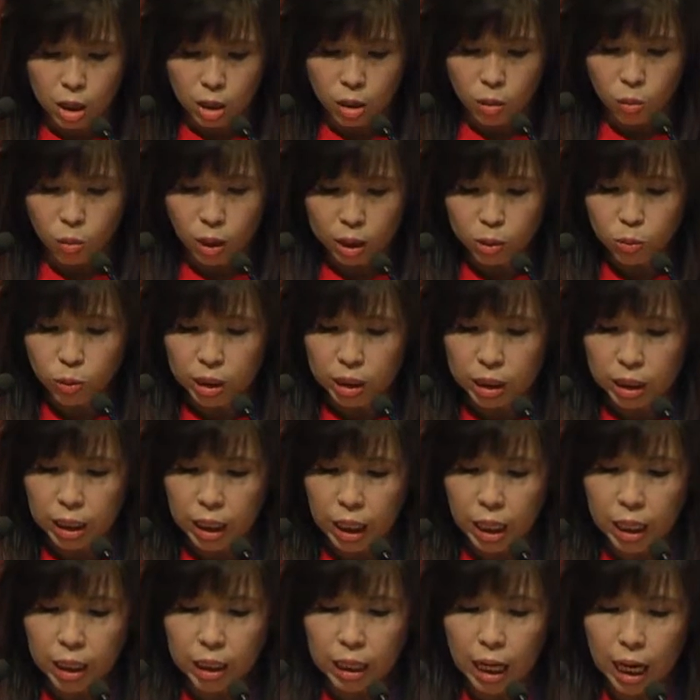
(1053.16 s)
What we're
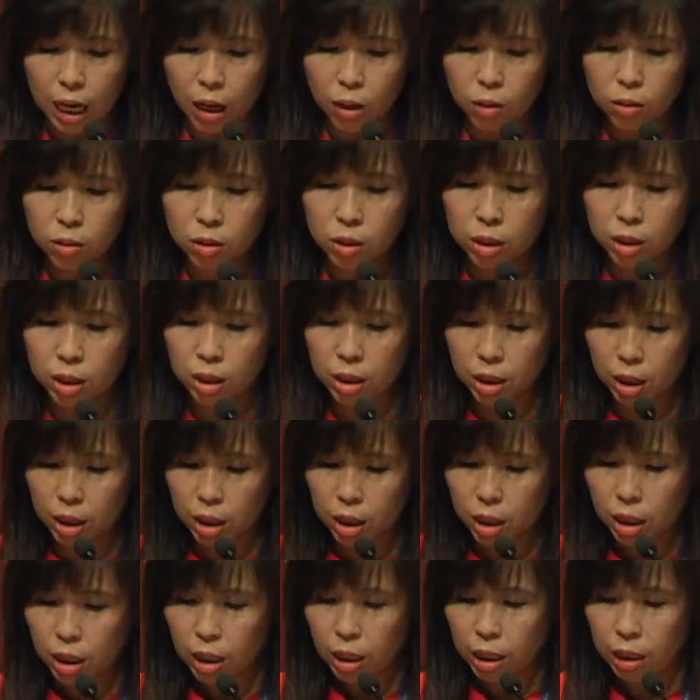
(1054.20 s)
seeing now
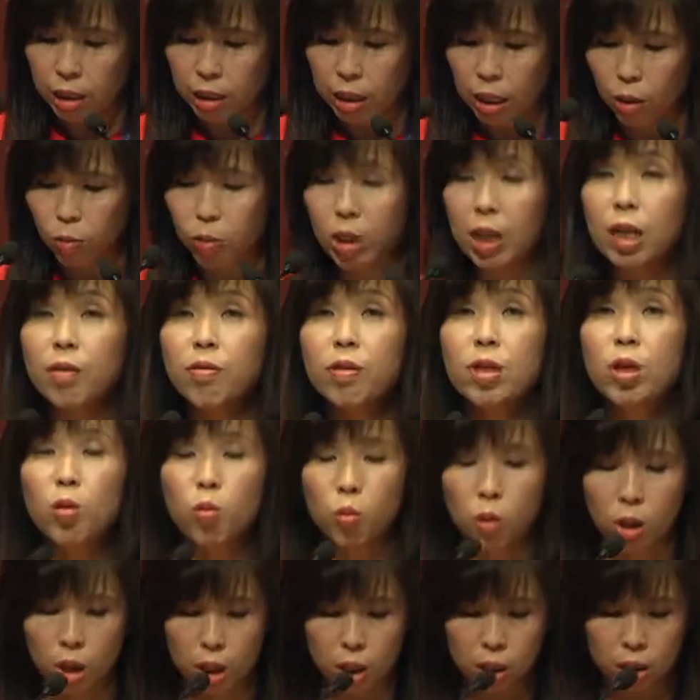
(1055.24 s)
is that we live in a
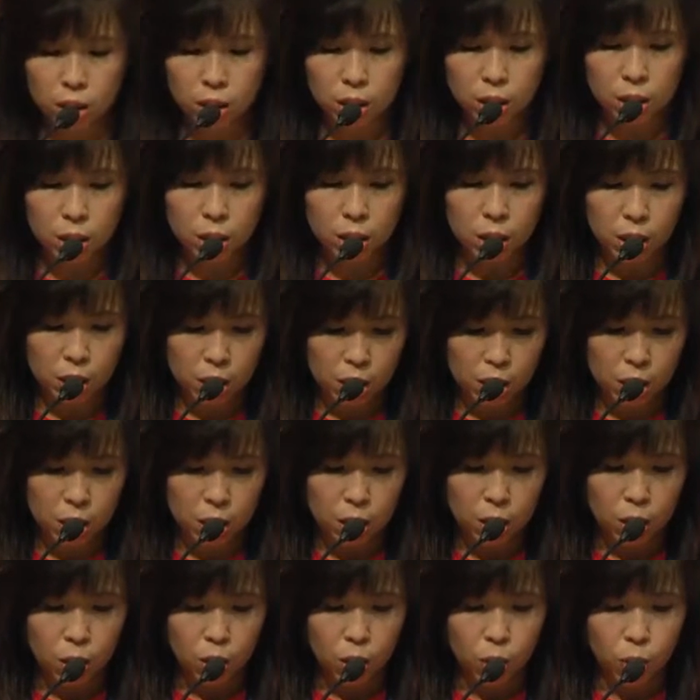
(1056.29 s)
world
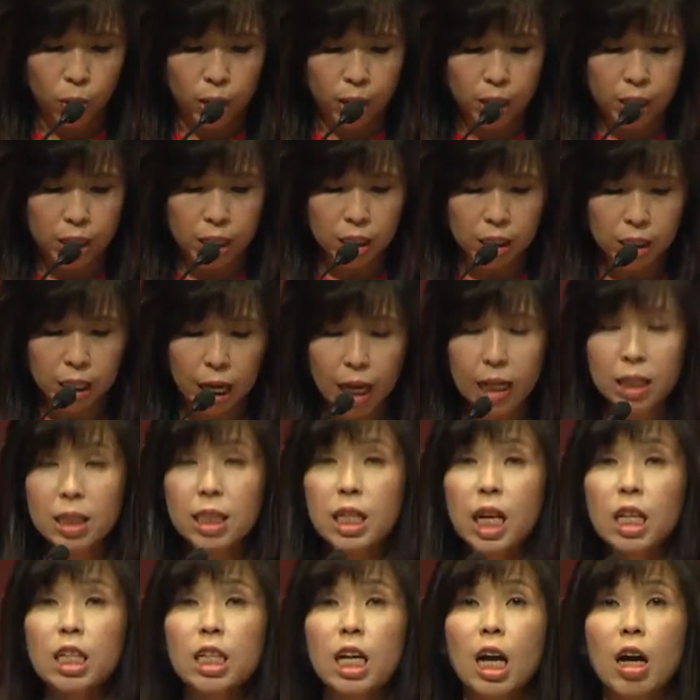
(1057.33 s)
where the attacks
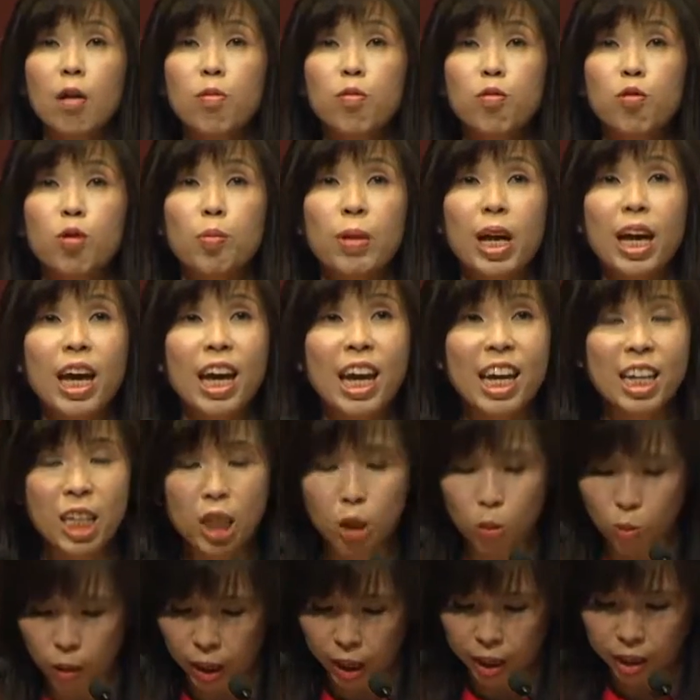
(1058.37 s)
can come from
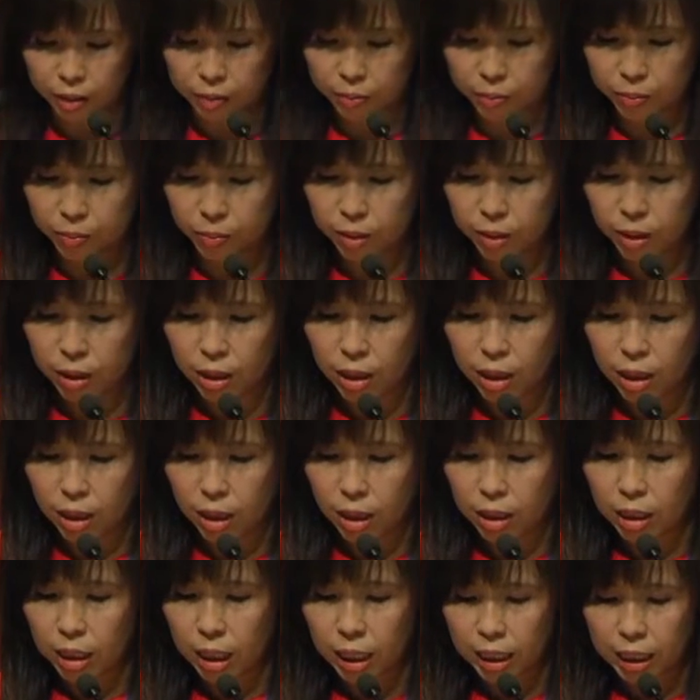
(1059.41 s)
anywhere.
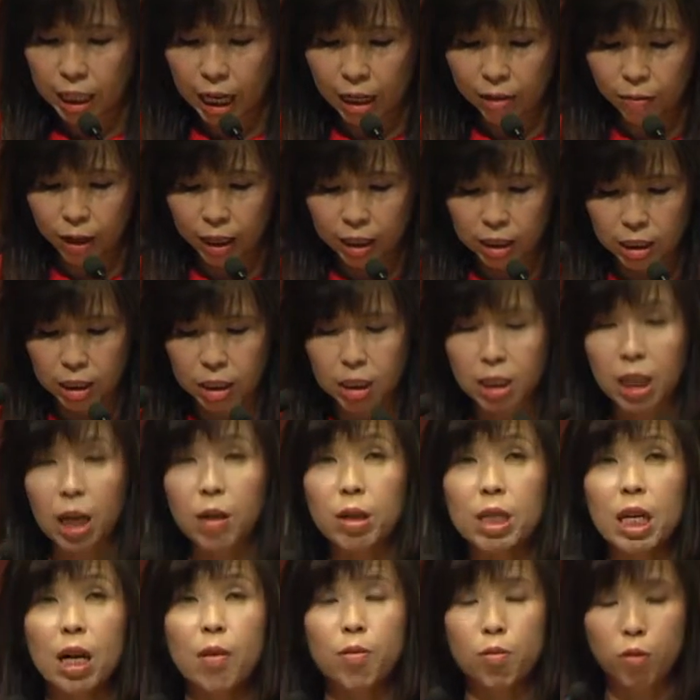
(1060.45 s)
The attack vectors
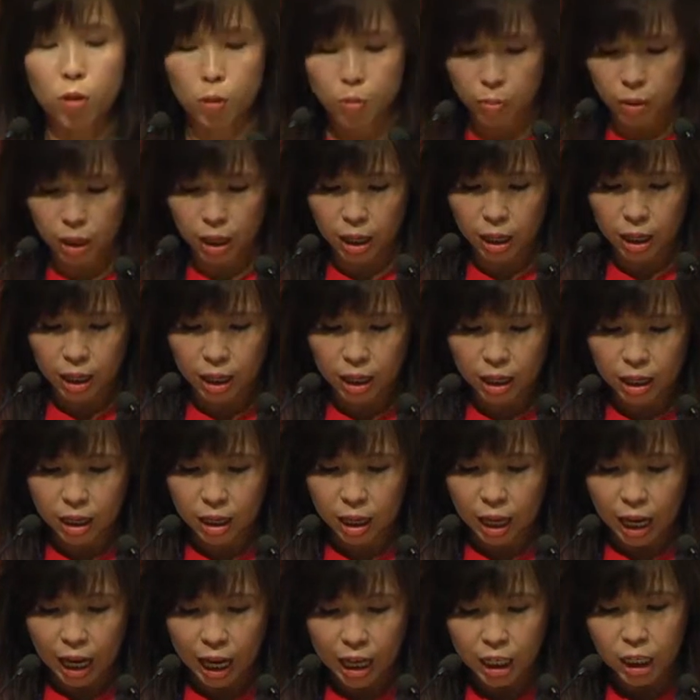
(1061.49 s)
can come from
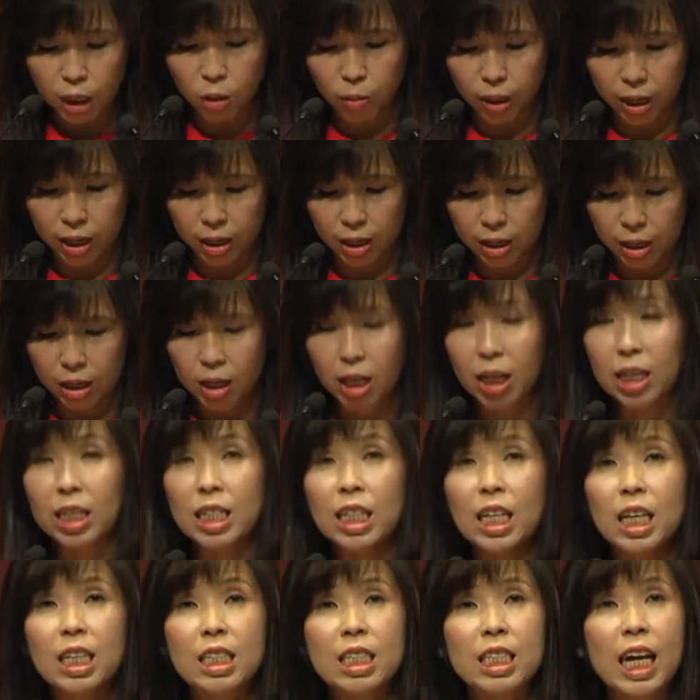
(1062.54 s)
anywhere.
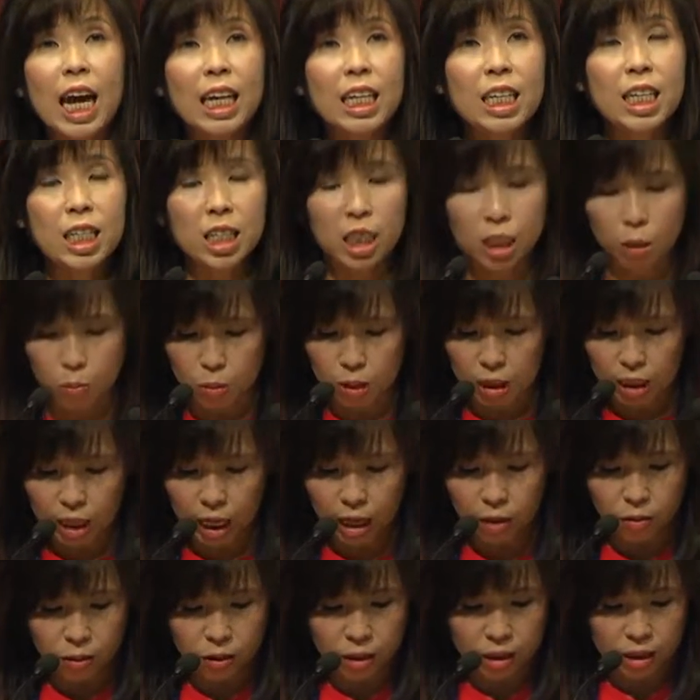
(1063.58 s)
The attackers
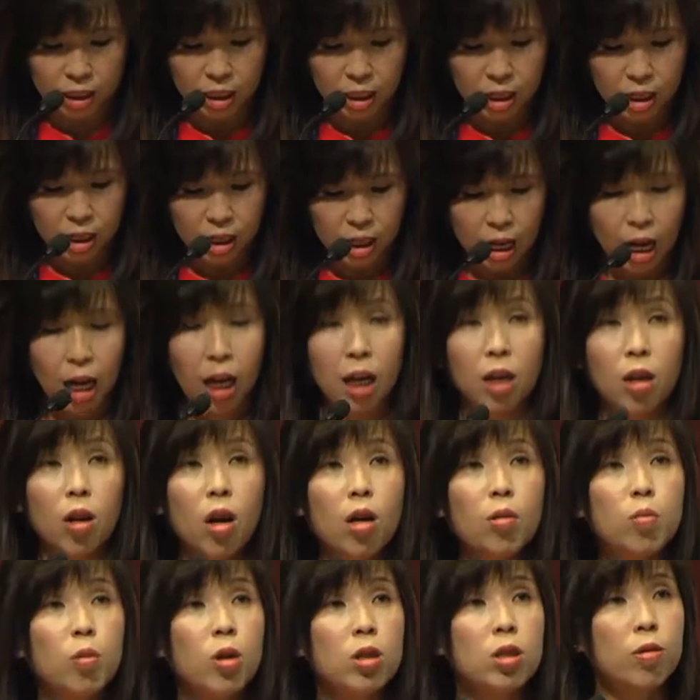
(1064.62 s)
themselves are a
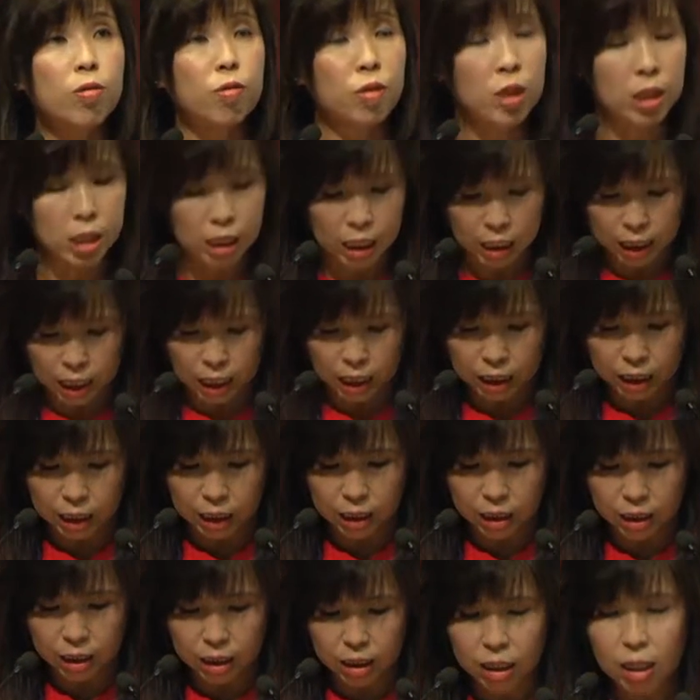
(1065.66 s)
lot more
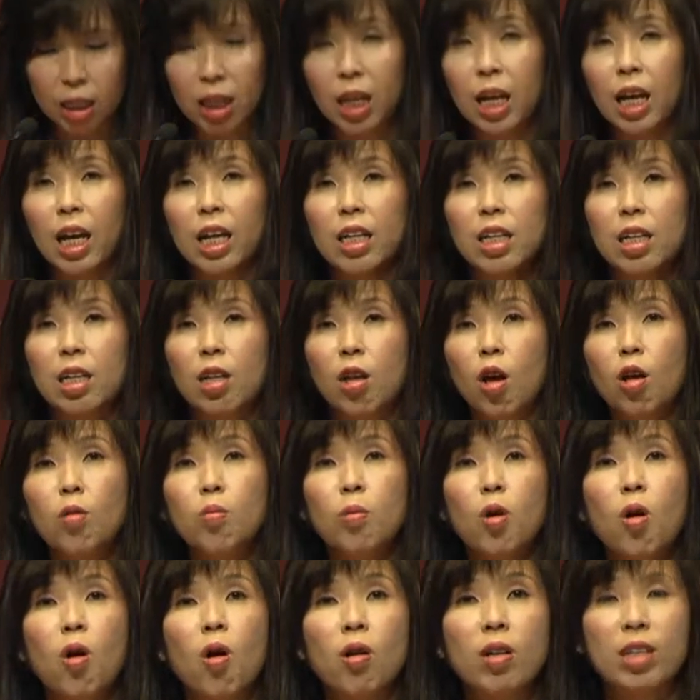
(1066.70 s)
sophisticated and a lot
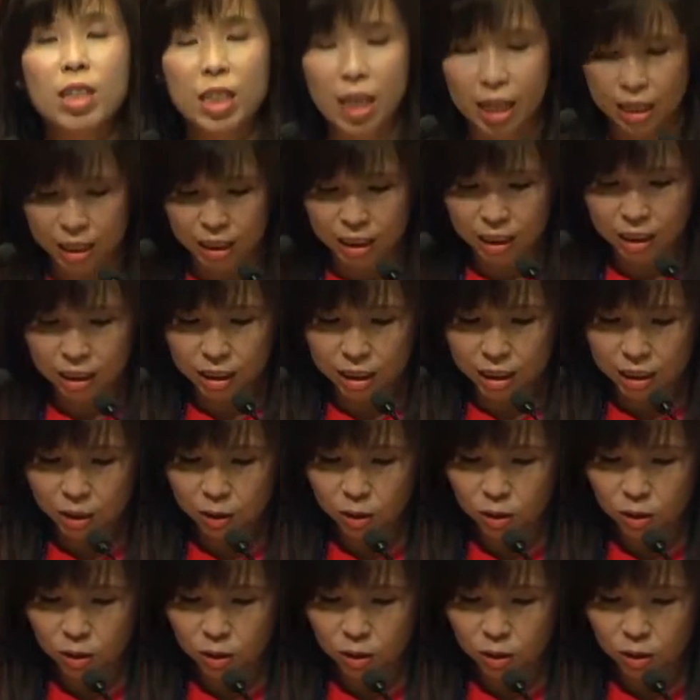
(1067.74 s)
more organized.